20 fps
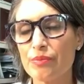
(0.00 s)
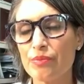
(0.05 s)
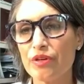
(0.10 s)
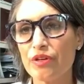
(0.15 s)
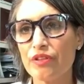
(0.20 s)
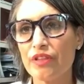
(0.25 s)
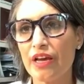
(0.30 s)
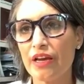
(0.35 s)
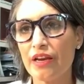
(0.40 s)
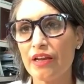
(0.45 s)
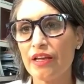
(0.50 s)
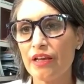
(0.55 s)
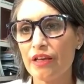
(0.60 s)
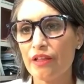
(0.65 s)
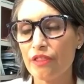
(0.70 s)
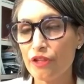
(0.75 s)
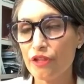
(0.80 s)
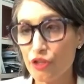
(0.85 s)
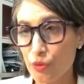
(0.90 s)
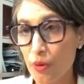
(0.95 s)
build that.
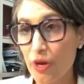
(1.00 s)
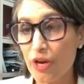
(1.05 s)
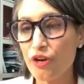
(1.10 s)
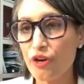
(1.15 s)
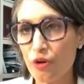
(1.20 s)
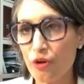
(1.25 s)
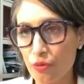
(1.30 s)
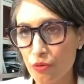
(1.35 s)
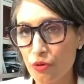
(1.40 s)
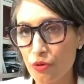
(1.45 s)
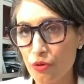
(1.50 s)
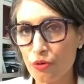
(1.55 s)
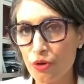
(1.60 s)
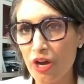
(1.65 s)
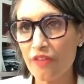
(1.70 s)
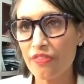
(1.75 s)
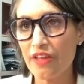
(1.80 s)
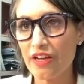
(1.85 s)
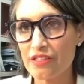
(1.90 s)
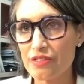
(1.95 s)
You want to know who
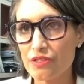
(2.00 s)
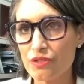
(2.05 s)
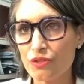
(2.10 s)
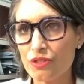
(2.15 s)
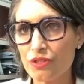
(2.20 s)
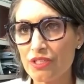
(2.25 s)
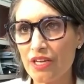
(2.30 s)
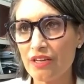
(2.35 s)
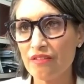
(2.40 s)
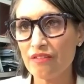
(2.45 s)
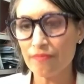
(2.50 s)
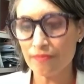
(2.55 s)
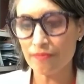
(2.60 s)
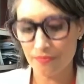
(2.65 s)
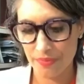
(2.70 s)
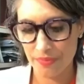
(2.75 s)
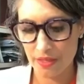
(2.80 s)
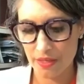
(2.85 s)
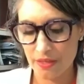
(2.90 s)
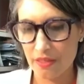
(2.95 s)
got that school done?
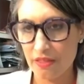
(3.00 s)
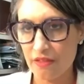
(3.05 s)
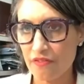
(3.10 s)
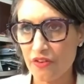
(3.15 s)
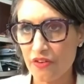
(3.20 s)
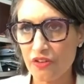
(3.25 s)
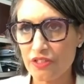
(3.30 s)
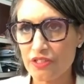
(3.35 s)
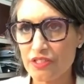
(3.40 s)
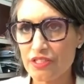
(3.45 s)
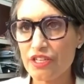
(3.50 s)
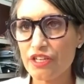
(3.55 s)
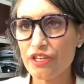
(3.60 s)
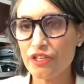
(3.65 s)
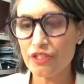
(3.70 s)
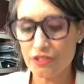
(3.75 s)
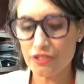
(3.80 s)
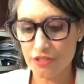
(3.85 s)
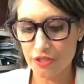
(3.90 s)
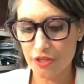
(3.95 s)
The
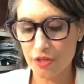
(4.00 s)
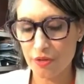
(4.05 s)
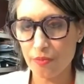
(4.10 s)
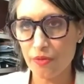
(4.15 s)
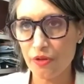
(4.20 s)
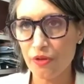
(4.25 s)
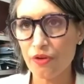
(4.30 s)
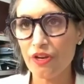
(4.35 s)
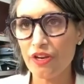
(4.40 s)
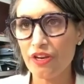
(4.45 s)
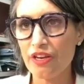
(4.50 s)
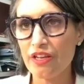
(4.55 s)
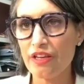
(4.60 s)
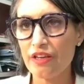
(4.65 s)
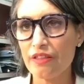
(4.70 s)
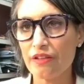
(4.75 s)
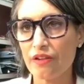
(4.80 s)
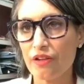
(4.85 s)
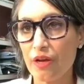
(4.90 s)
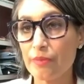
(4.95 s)
volunteers, the
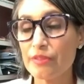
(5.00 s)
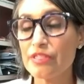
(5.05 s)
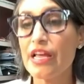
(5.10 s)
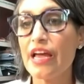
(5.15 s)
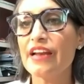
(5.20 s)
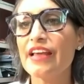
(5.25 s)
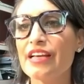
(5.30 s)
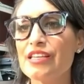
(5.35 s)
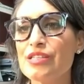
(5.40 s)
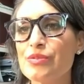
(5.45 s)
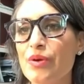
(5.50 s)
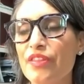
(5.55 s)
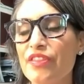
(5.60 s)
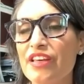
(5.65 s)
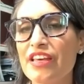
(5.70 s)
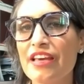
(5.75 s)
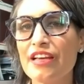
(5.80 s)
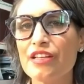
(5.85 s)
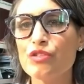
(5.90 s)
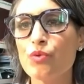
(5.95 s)
community, the lobbies. And guess what?
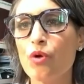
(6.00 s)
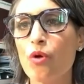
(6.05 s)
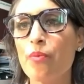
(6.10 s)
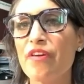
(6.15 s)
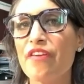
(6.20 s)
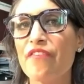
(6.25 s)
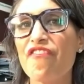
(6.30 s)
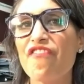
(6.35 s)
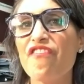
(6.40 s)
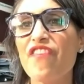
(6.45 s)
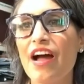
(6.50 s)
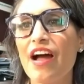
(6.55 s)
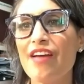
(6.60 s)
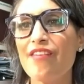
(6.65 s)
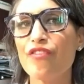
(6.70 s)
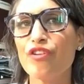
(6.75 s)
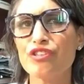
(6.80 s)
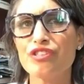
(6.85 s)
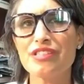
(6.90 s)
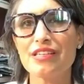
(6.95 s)
The kids wrote me
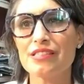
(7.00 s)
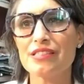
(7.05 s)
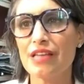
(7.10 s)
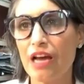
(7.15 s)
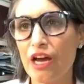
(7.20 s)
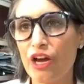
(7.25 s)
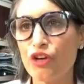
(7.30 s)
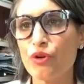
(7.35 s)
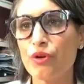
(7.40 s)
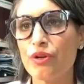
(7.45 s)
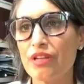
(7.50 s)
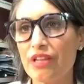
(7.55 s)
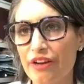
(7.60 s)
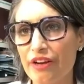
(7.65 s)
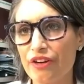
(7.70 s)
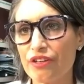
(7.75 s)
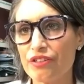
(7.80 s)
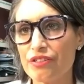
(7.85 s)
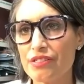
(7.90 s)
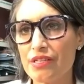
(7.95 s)
five or 600
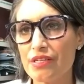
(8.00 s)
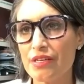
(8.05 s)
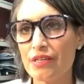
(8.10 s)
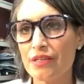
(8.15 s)
letters